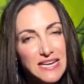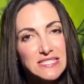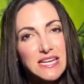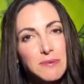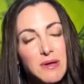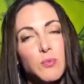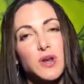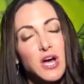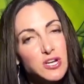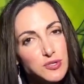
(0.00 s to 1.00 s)
lease can be
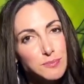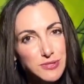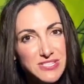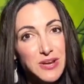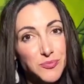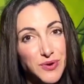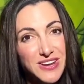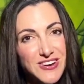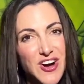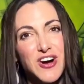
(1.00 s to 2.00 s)
100%
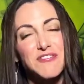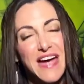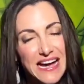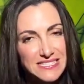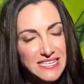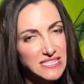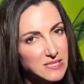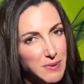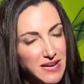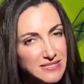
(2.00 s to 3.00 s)
written off as an
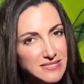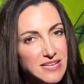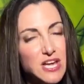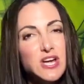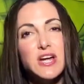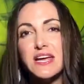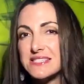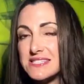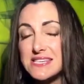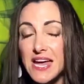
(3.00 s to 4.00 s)
expense
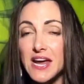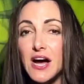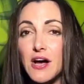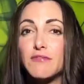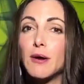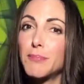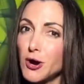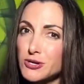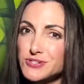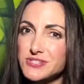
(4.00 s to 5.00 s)
instead of a
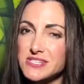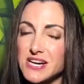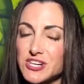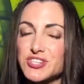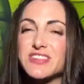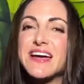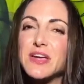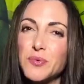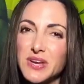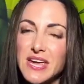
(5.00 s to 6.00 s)
partial deduction
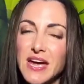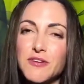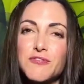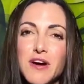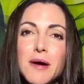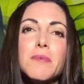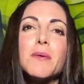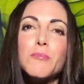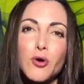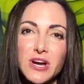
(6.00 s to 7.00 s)
that you would get from
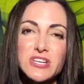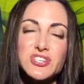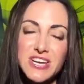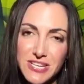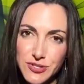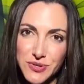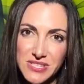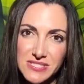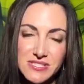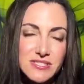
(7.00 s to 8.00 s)
mortgage
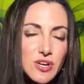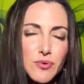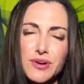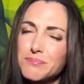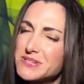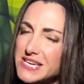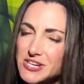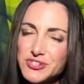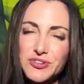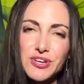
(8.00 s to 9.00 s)
interest. So
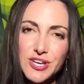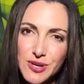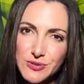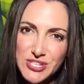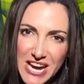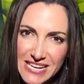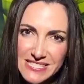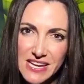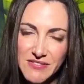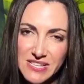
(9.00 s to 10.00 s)
potential huge
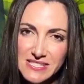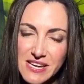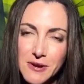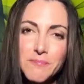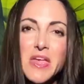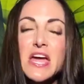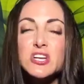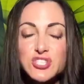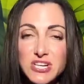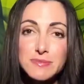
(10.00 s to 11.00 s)
tax savings there
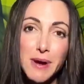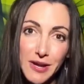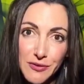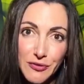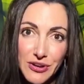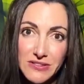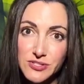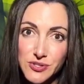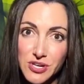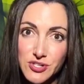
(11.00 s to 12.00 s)
just by converting the
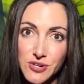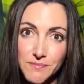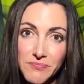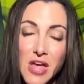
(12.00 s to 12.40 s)
structure.